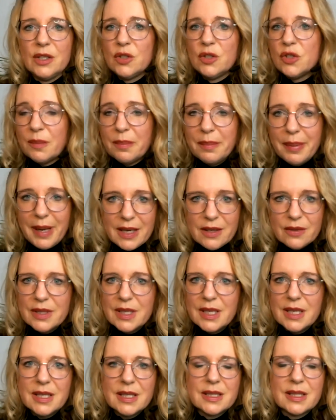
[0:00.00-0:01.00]
using
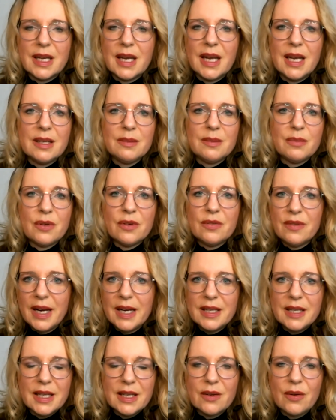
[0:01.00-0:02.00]
batteries and
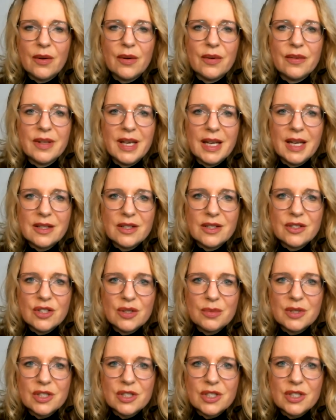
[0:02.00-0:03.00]
providing all the energy
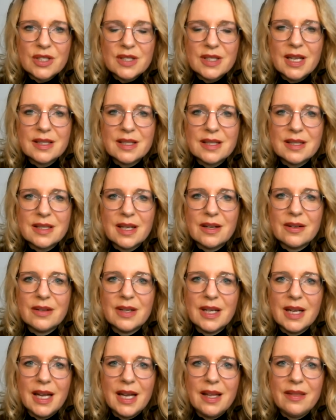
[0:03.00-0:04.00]
which is
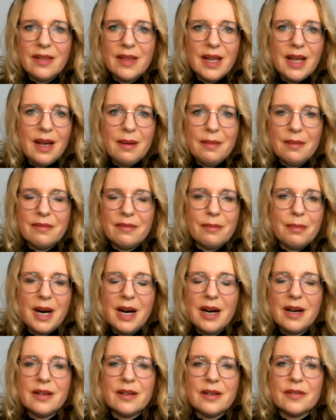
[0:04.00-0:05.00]
necessary, and they are
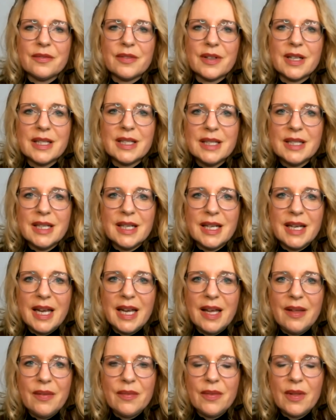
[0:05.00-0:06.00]
part of it.
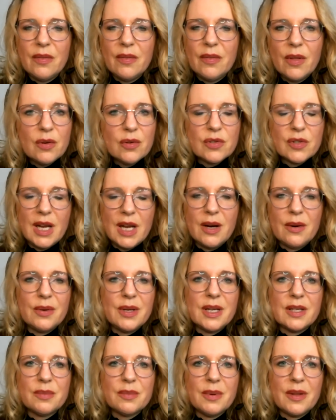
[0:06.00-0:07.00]
And in those
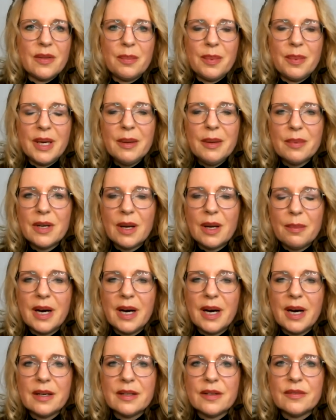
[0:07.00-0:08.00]
areas where the people are
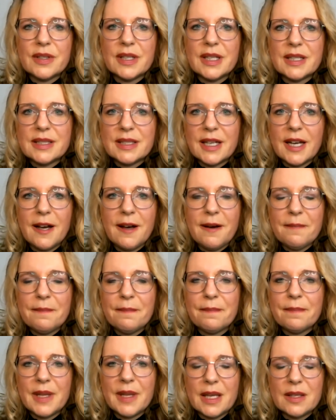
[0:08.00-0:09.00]
part of it,
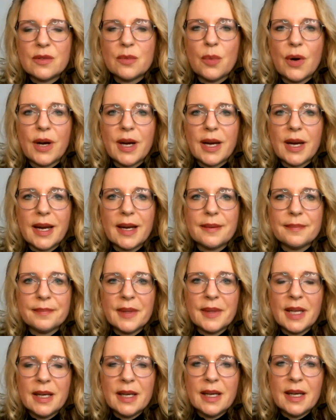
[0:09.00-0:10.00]
it's working.
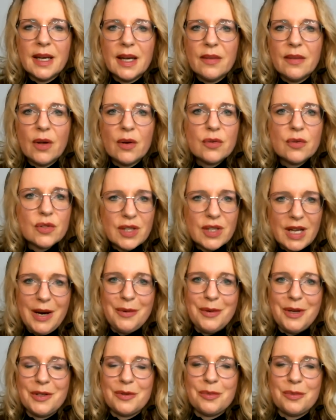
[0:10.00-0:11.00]
In those
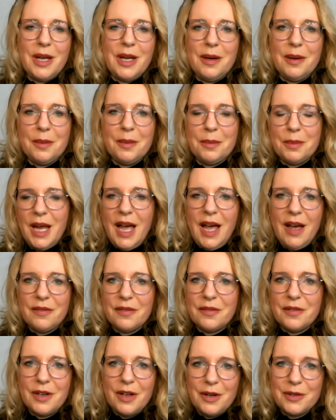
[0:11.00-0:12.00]
areas where we have
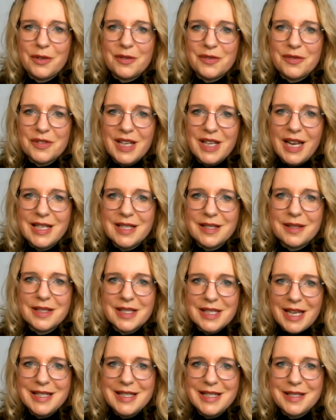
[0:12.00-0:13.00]
a lot of
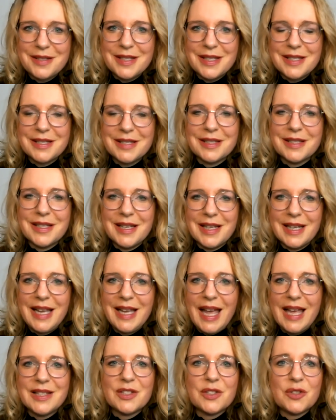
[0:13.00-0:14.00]
skepticism
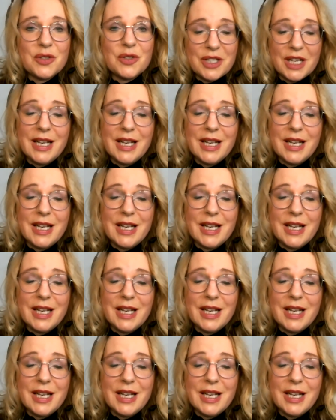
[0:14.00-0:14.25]
against